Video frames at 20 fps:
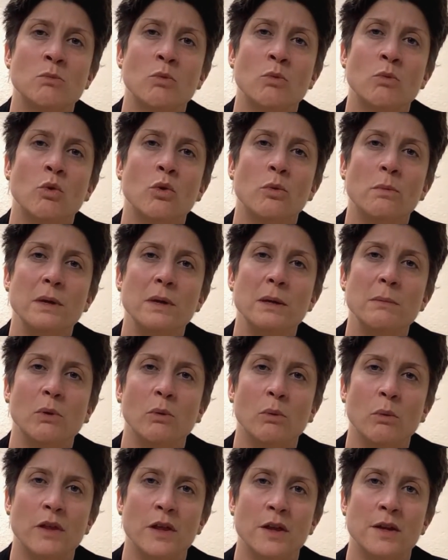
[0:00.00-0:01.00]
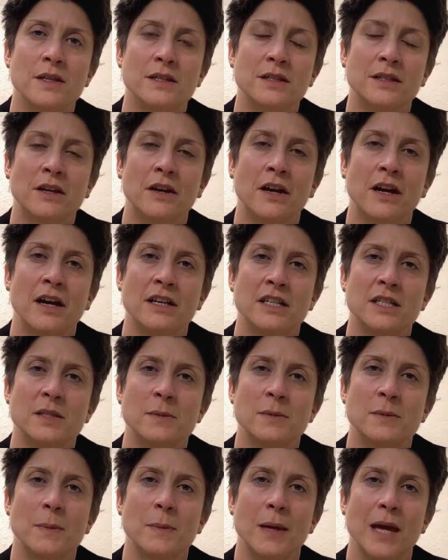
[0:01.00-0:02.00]
more people within its grasp
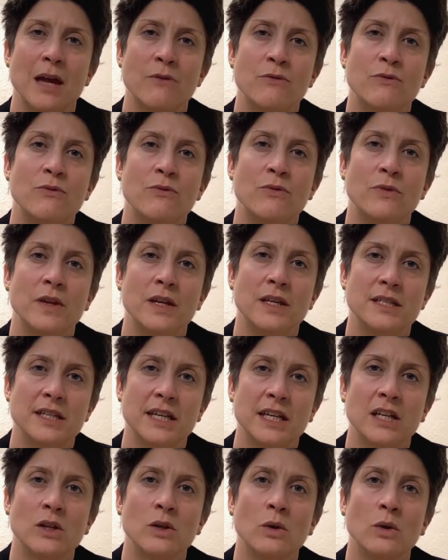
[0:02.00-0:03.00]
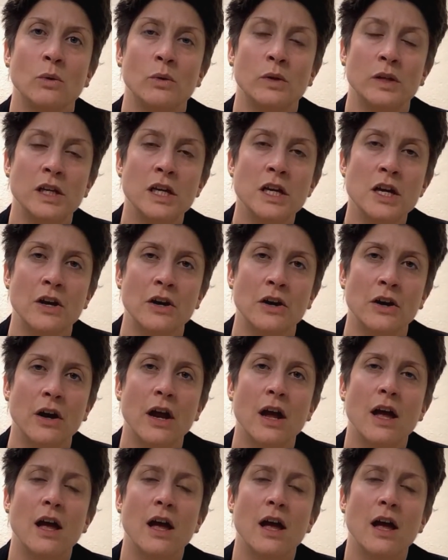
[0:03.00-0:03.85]
every single year,